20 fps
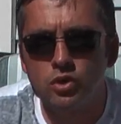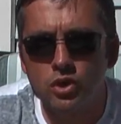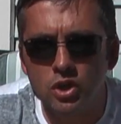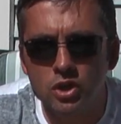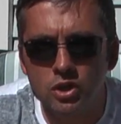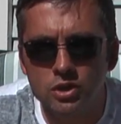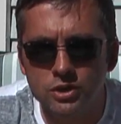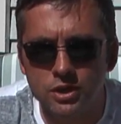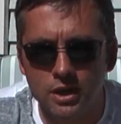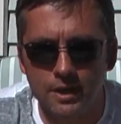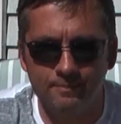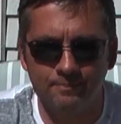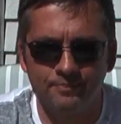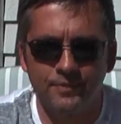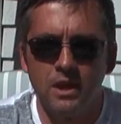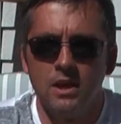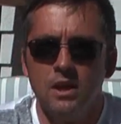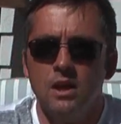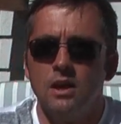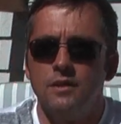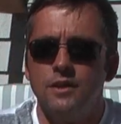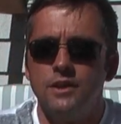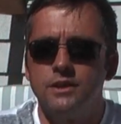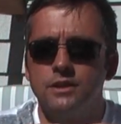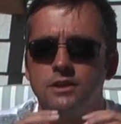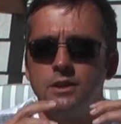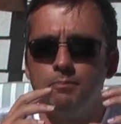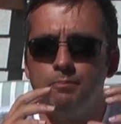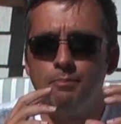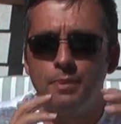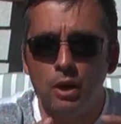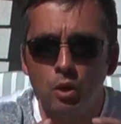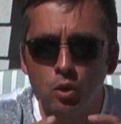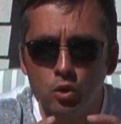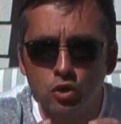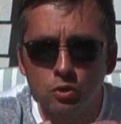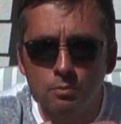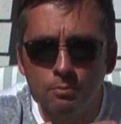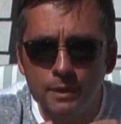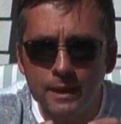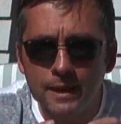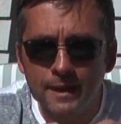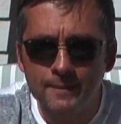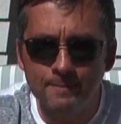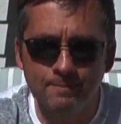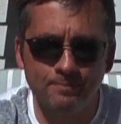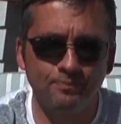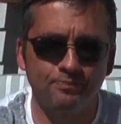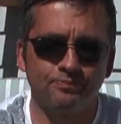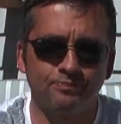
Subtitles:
Gueuze. This is a Belgian beer.